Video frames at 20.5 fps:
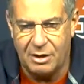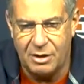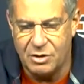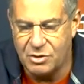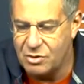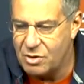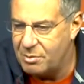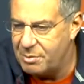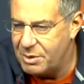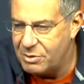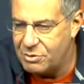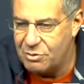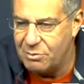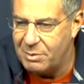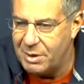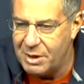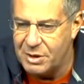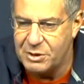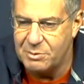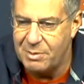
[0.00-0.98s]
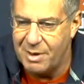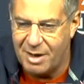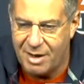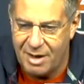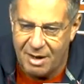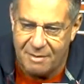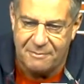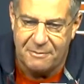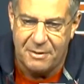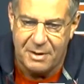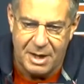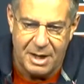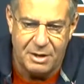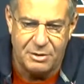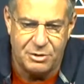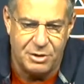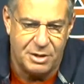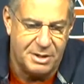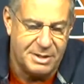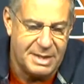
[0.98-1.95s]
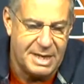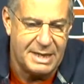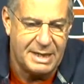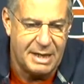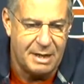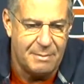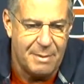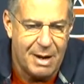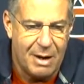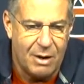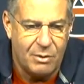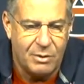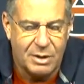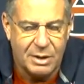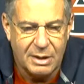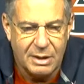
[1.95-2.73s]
there's going to be a tremendous amount of effort and energy to take him out